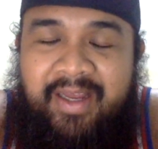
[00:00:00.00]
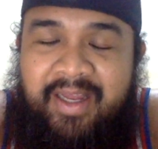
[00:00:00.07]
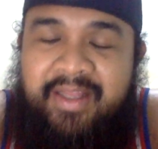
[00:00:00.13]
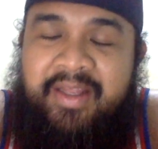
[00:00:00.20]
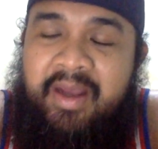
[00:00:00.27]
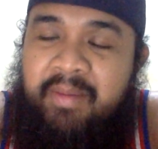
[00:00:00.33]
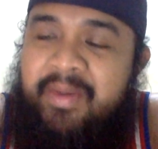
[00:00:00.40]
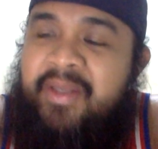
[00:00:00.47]

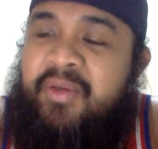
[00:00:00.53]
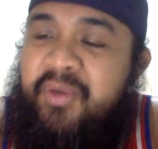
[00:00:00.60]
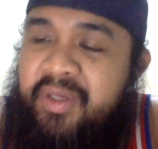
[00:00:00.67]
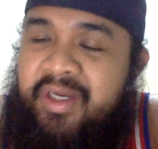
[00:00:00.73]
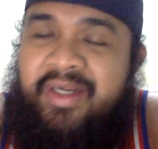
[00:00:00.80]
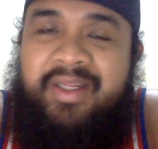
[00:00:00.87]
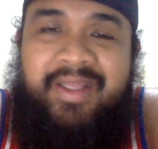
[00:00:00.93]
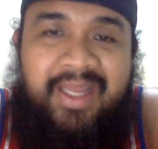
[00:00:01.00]
and I'm a New
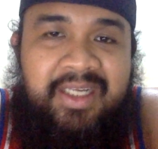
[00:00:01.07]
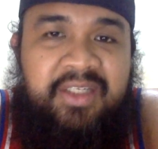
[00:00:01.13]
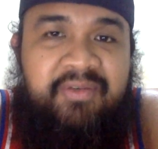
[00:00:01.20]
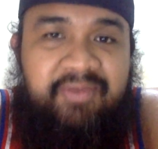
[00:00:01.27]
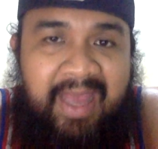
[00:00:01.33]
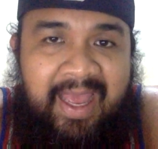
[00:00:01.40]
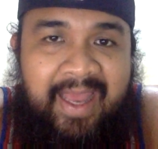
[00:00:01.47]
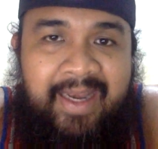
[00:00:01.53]
York
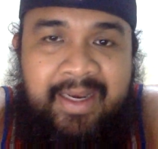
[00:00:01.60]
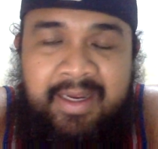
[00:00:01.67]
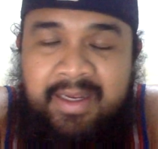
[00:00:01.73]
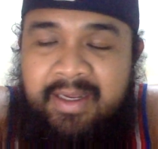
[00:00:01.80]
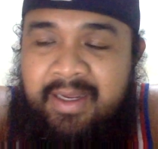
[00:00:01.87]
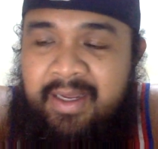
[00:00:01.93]
Knicks fan.